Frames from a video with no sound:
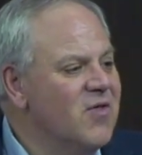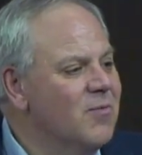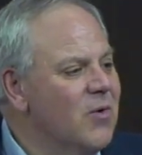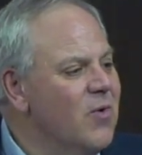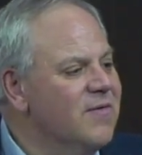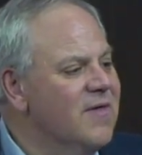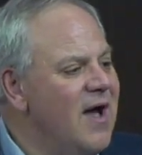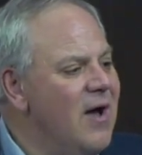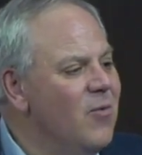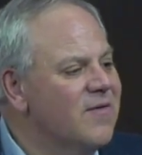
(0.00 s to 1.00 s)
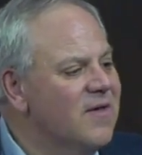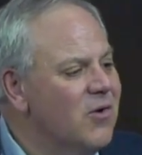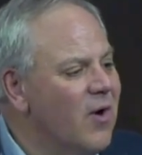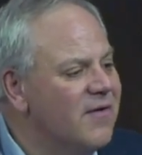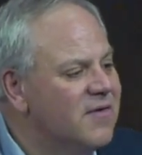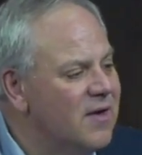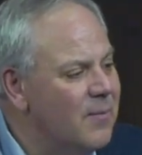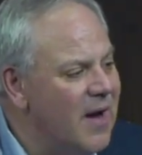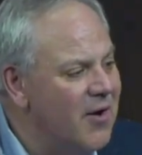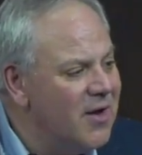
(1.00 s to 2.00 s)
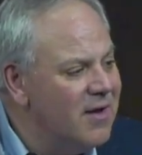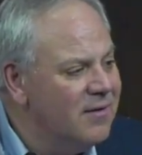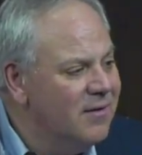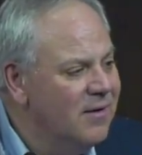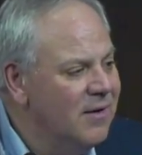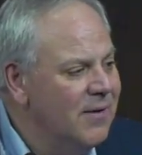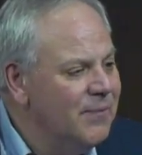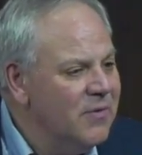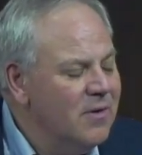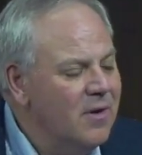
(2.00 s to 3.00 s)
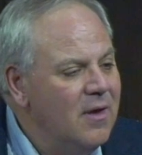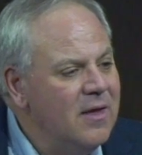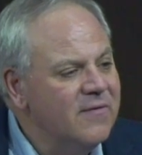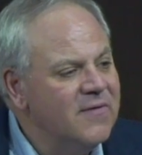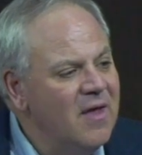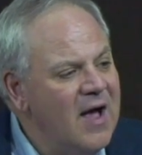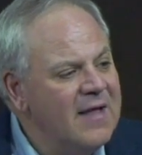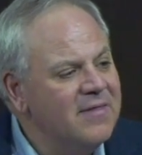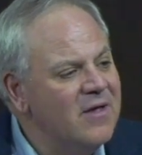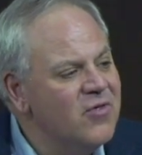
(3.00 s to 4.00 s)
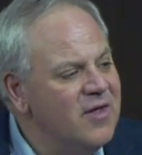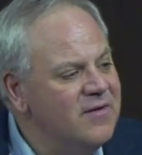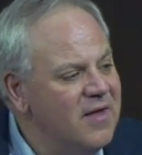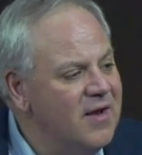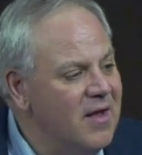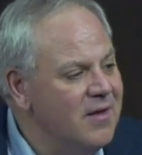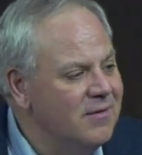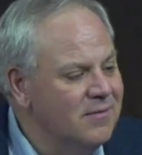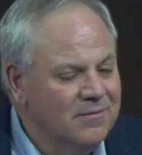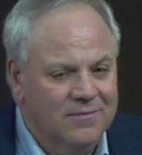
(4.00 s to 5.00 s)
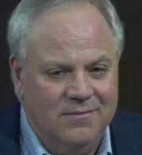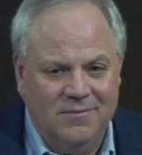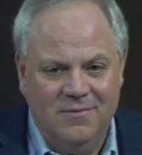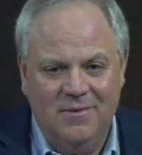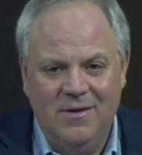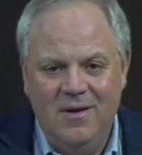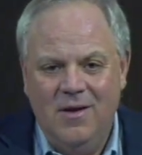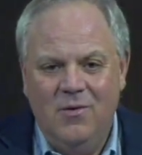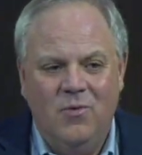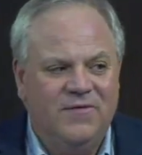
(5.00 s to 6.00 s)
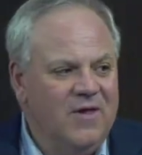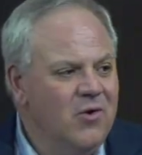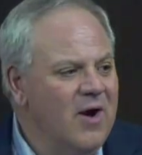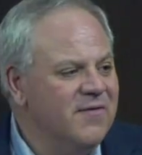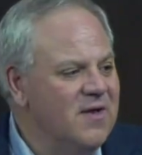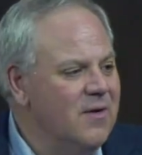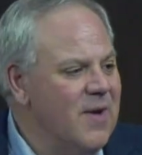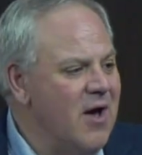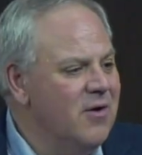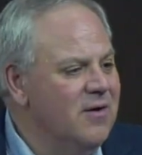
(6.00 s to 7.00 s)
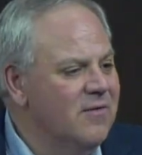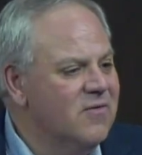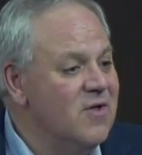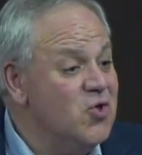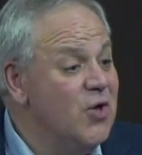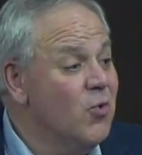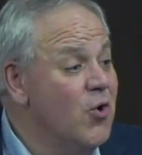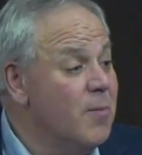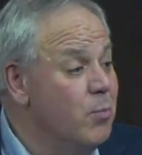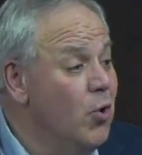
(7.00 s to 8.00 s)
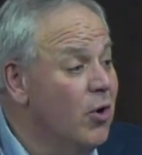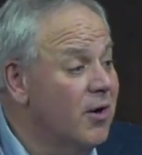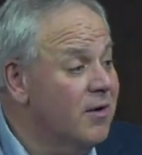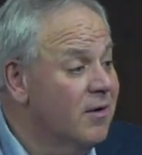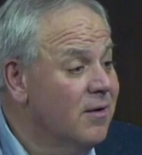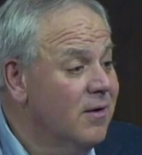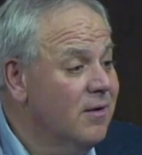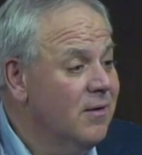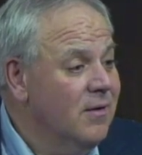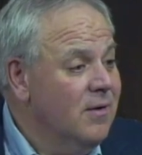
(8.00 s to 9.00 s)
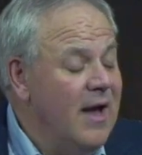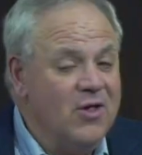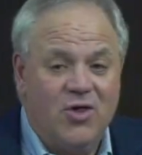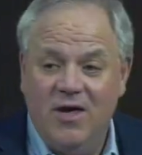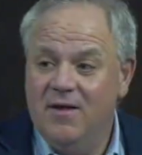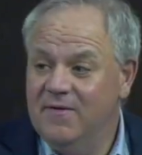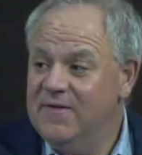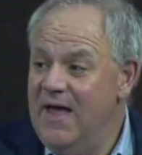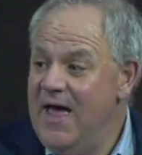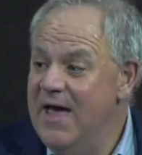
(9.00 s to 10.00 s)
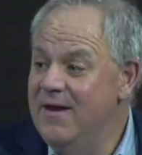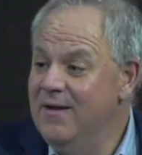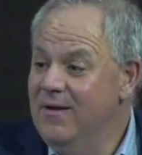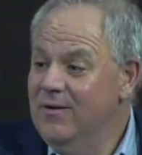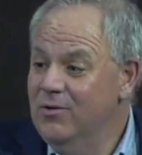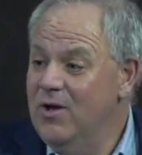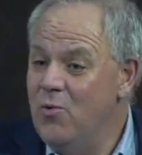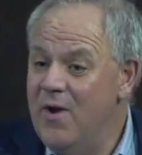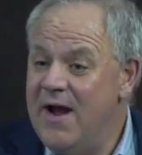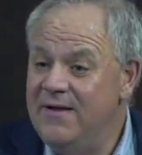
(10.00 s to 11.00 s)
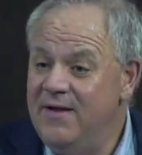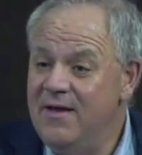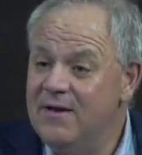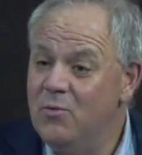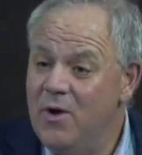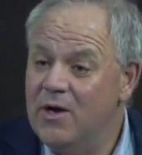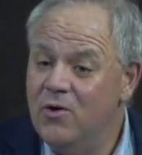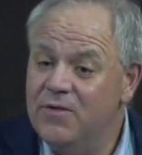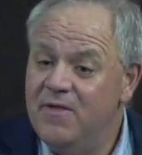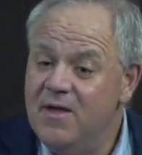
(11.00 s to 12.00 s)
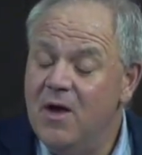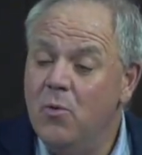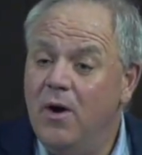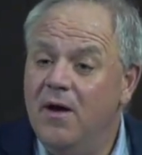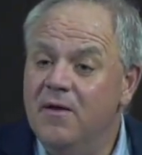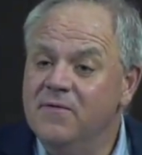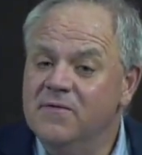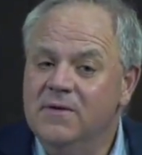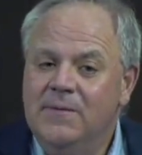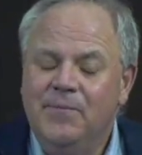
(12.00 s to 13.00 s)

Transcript: But what's interesting about it is not that she did it. What's interesting about it is that she wrote a book and she said, look what I did and what a good thing it was.